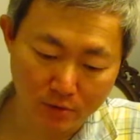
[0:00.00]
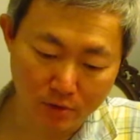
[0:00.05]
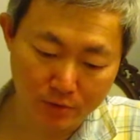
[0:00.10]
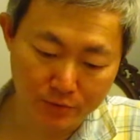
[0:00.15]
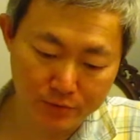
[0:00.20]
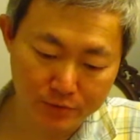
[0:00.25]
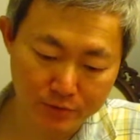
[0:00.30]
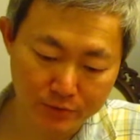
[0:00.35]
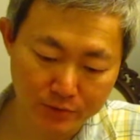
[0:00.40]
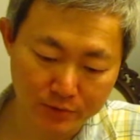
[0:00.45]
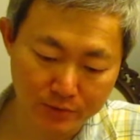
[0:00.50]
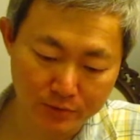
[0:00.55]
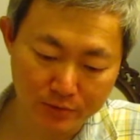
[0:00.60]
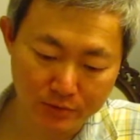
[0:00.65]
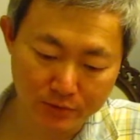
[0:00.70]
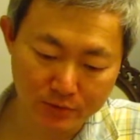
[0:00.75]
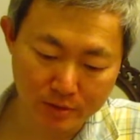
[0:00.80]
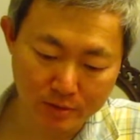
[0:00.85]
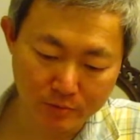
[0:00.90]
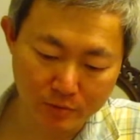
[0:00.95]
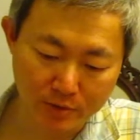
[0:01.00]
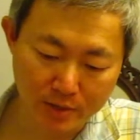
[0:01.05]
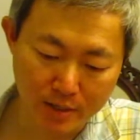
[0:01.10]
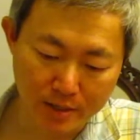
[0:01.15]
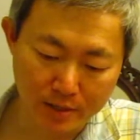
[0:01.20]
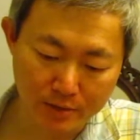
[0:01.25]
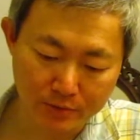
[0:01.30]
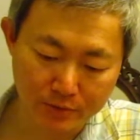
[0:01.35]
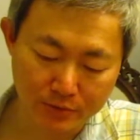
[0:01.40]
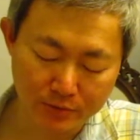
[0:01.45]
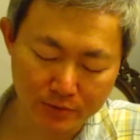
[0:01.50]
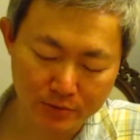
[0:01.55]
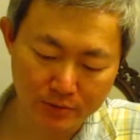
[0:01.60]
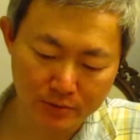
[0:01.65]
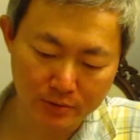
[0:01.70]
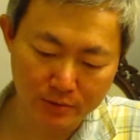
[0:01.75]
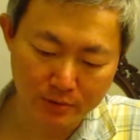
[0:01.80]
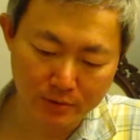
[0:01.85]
en route to somewhere else.